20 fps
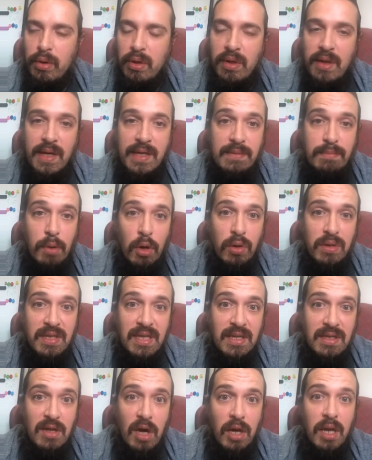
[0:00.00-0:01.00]
this post
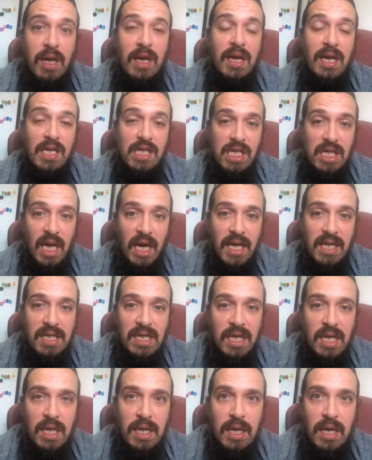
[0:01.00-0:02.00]
is on
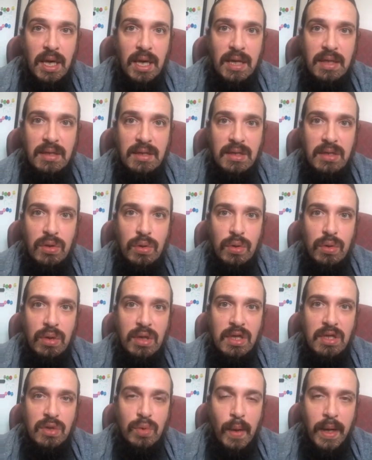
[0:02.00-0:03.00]
initiation into the
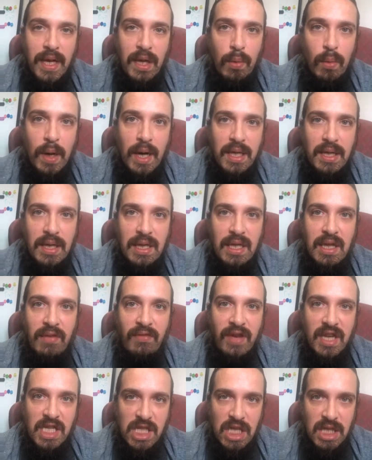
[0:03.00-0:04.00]
21
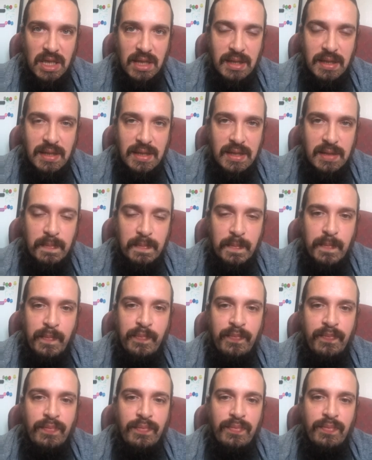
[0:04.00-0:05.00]
divisions.
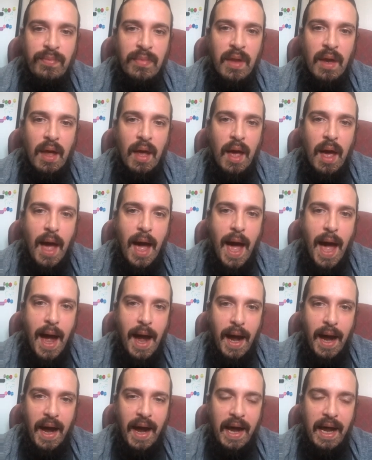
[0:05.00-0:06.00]

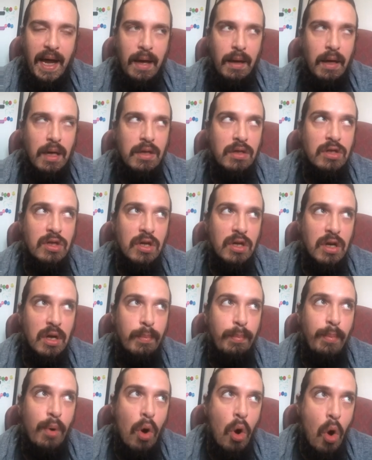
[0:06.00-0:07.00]
I took a
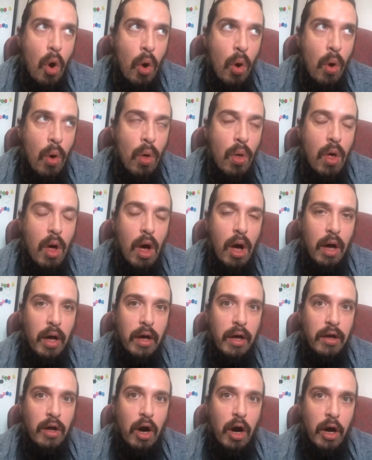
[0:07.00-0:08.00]
poll
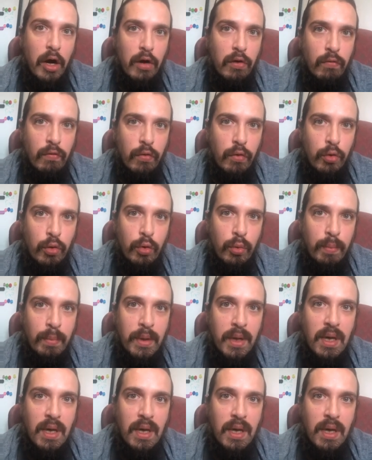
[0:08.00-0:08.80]
on our group,